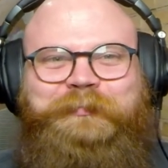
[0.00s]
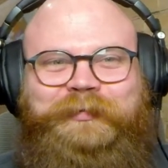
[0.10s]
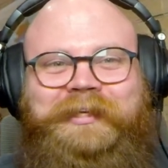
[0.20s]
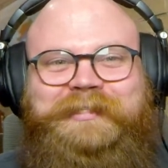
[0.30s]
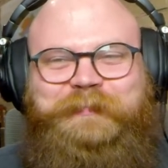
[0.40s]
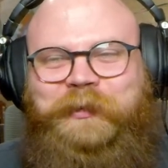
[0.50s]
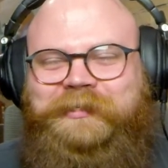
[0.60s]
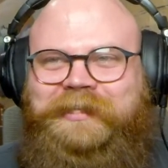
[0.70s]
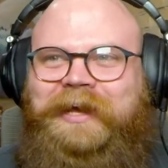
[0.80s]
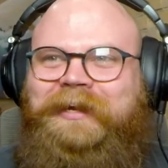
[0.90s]
Please
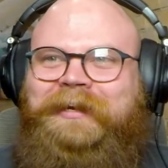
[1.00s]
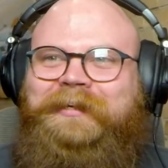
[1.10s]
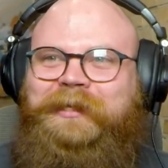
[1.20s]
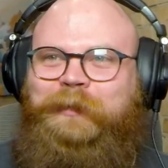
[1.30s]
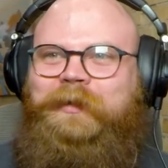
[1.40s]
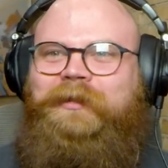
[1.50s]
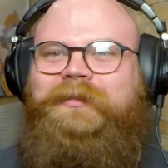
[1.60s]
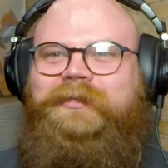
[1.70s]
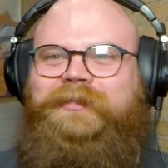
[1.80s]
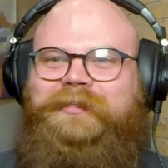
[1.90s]
post that. You mean
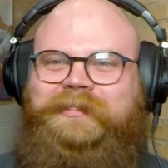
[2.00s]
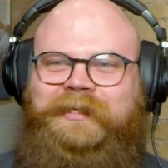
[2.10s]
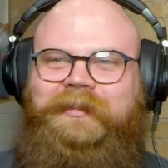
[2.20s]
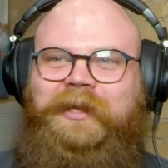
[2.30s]
the, the scene that